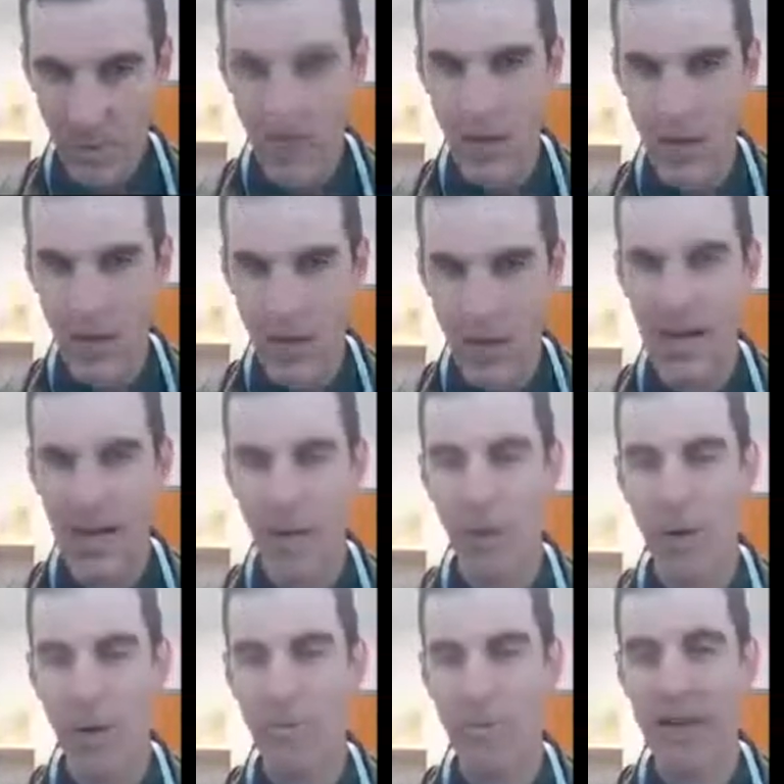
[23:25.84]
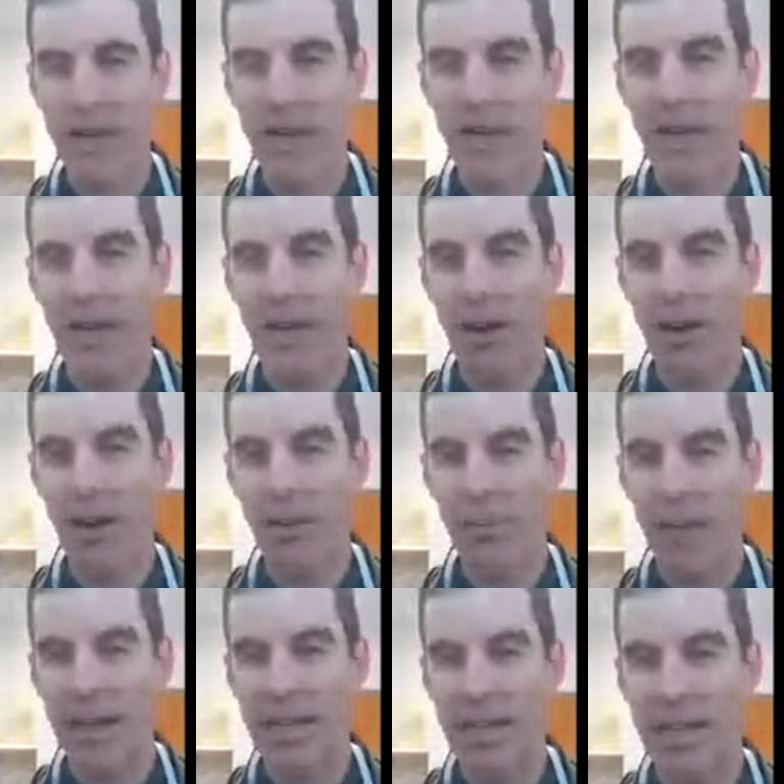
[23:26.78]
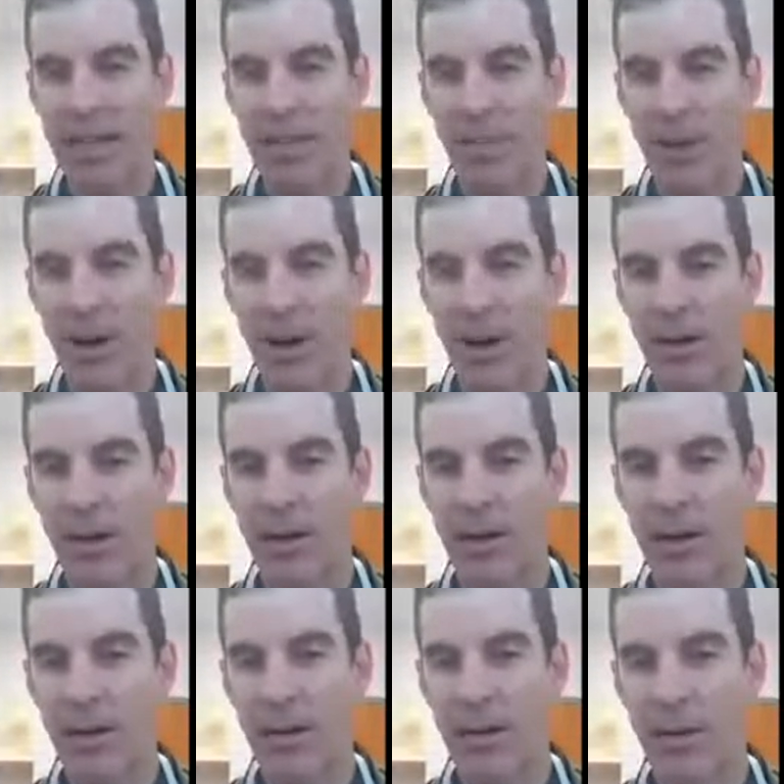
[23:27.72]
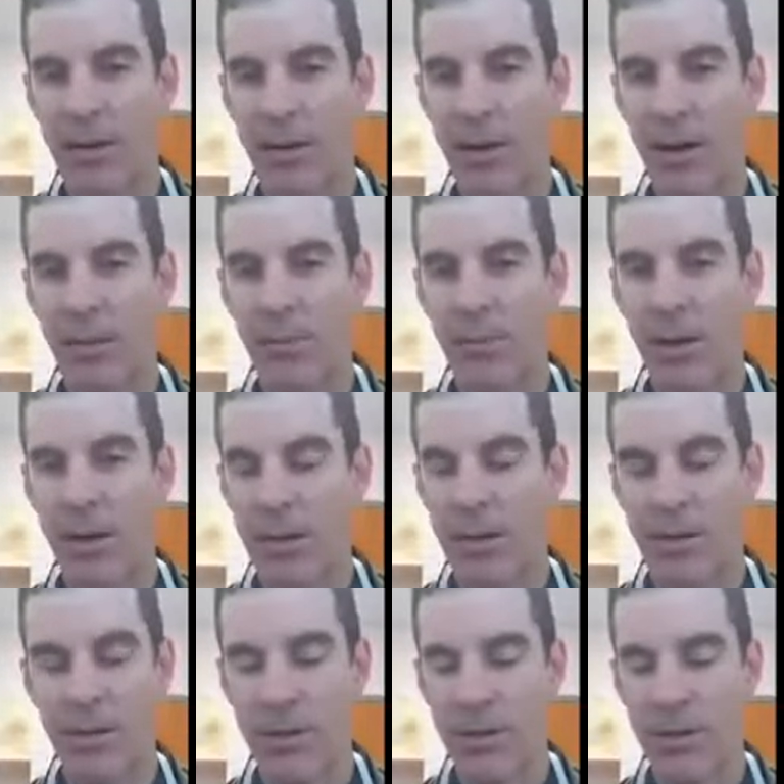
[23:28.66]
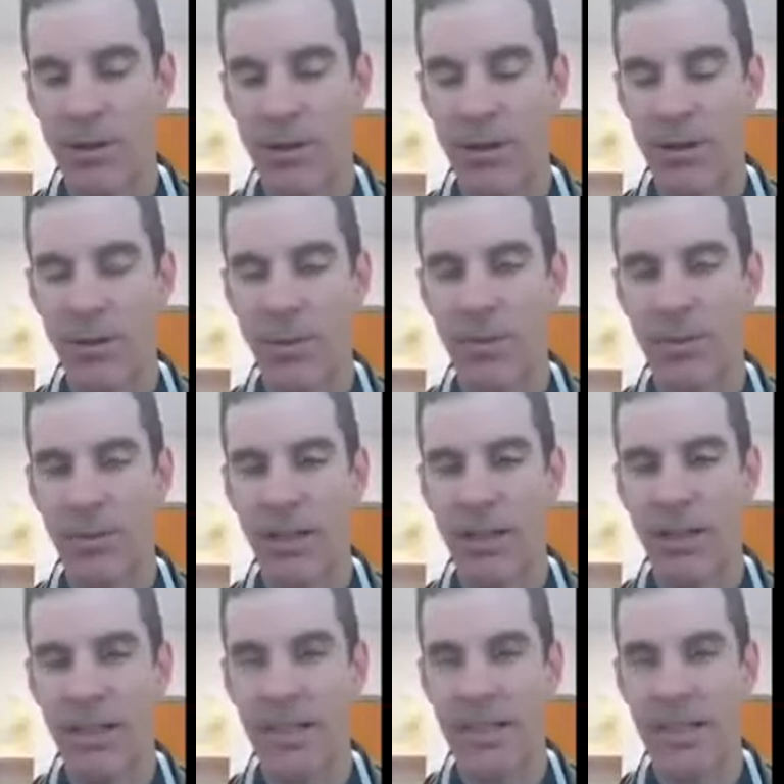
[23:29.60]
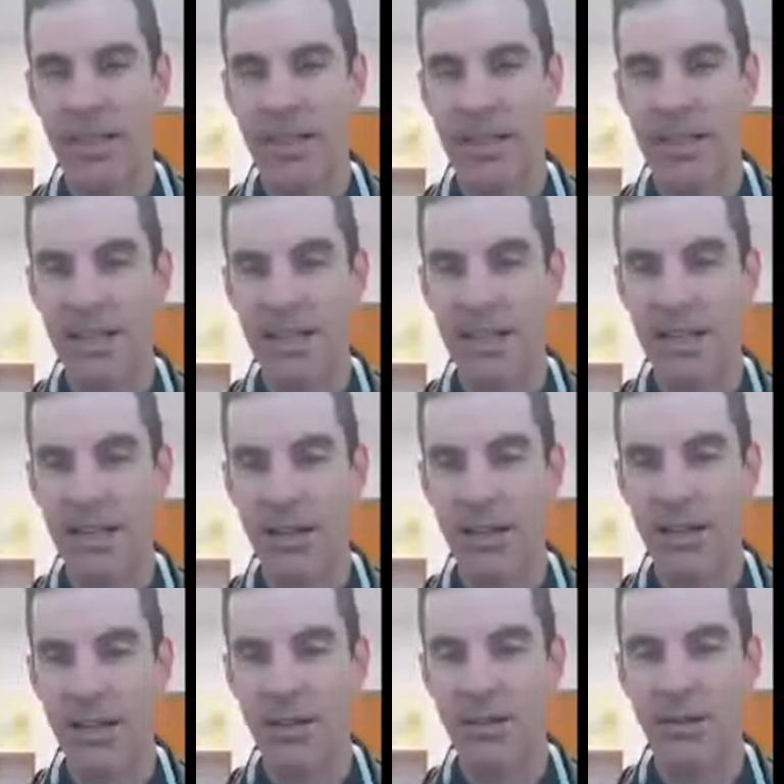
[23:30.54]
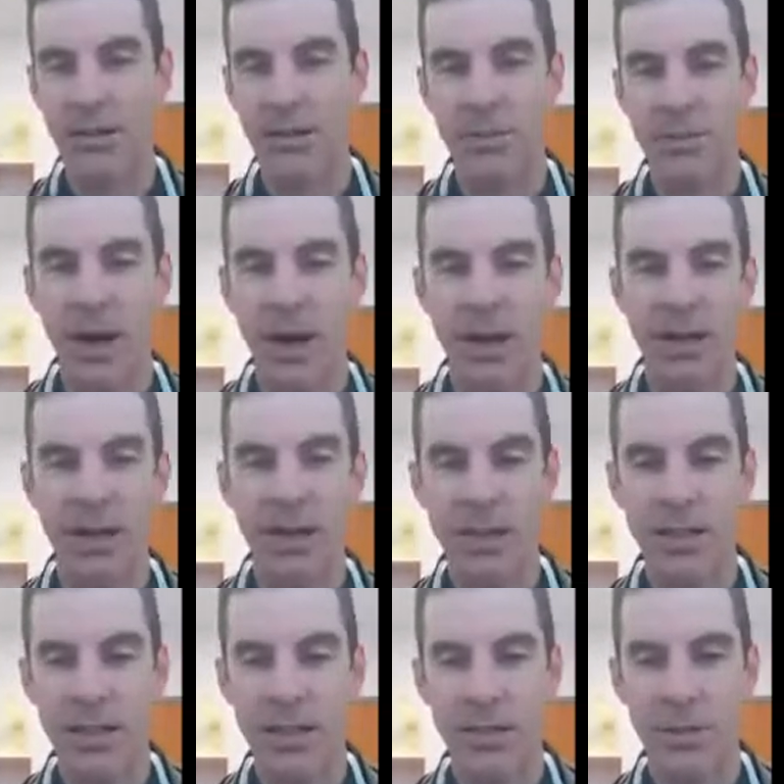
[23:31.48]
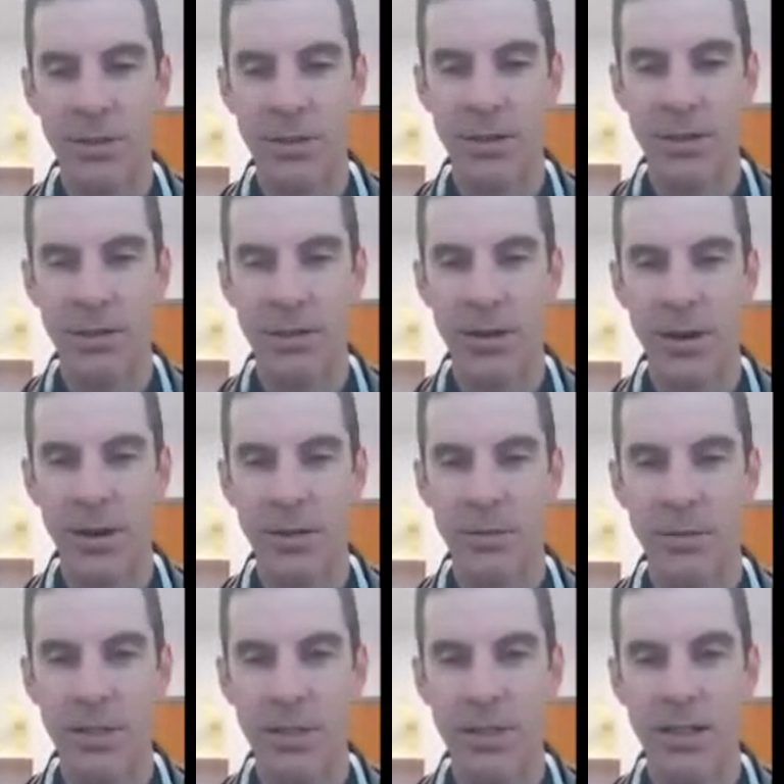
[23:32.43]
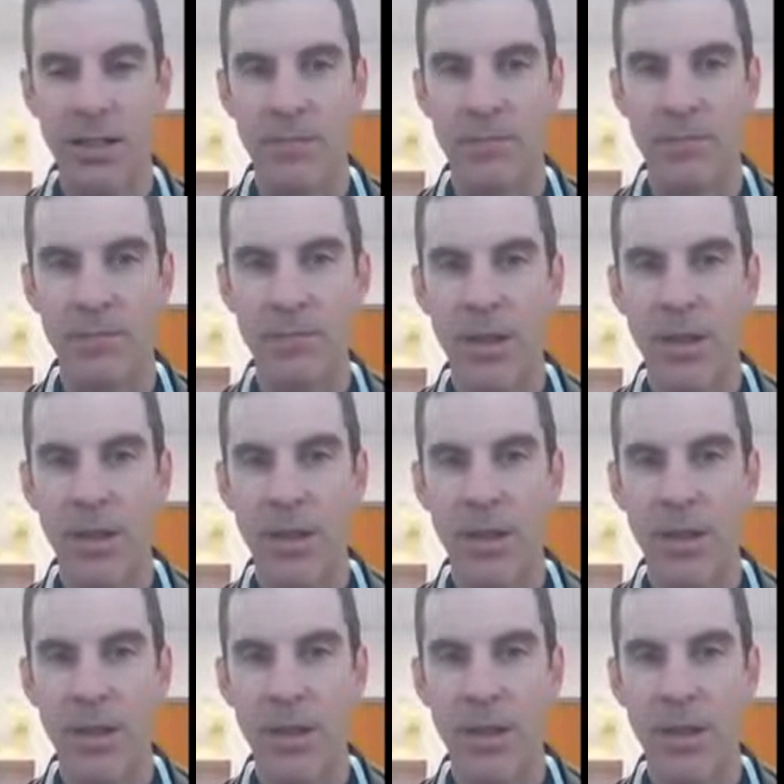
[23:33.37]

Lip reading: and L1PA are based upon your pelvic incidence and getting your spine into the correct position.